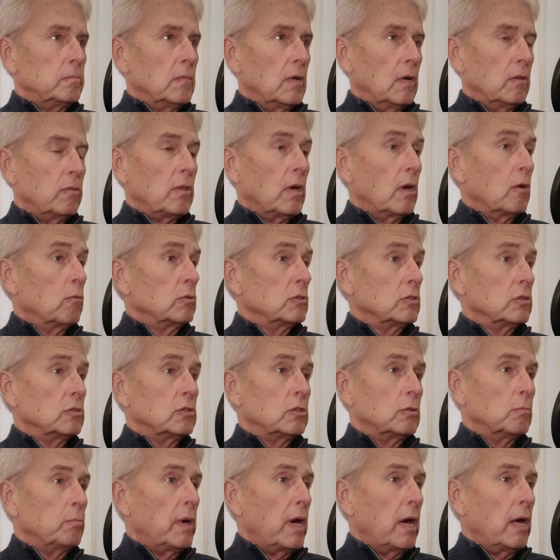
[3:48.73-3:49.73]
I thought it was a
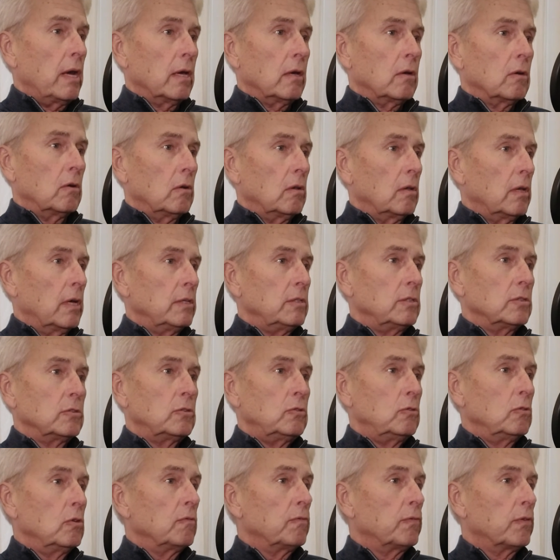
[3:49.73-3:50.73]
sabbatical. I
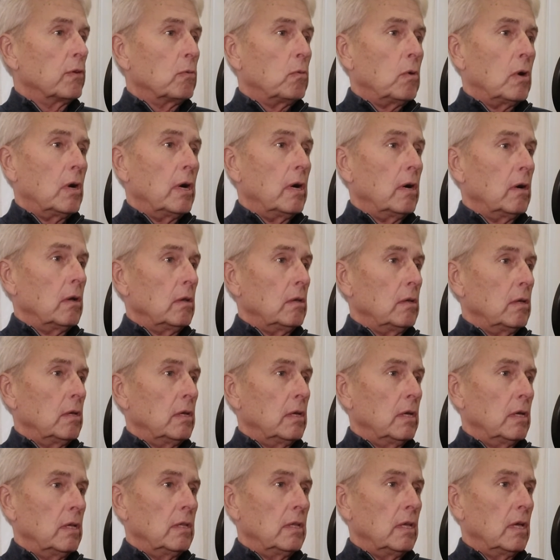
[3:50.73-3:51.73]
just do it for a while,
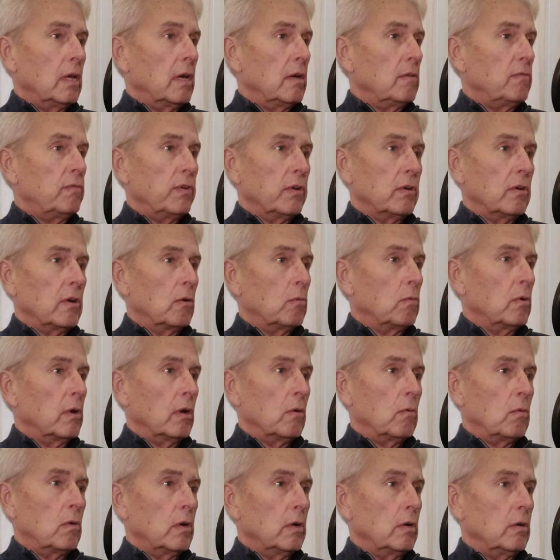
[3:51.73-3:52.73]
and then I'd figure out what
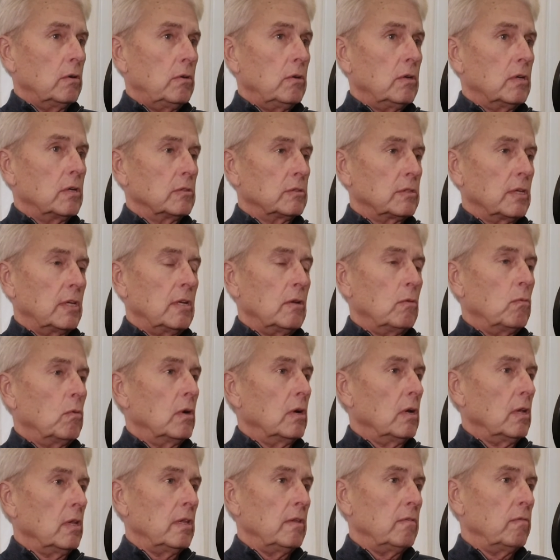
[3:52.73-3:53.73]
I wanted to do because I didn't
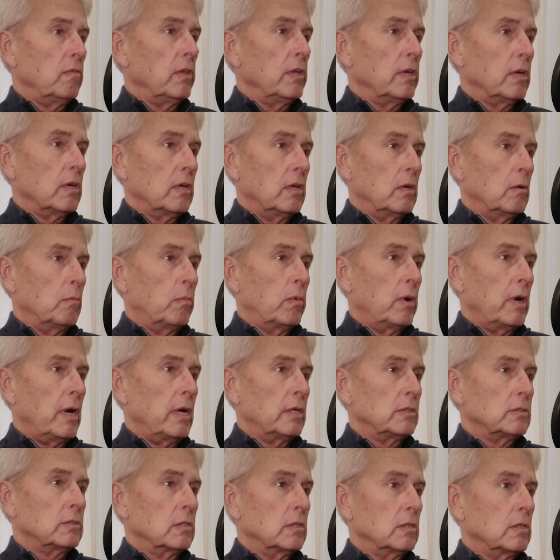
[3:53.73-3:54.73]
want to leave Lincoln,
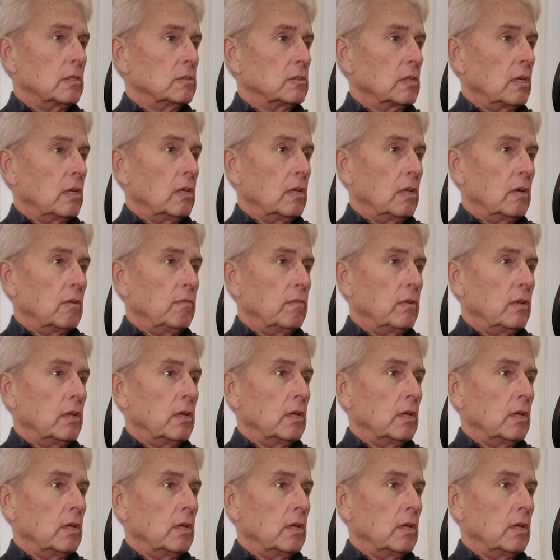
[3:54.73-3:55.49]
Nebraska, because I loved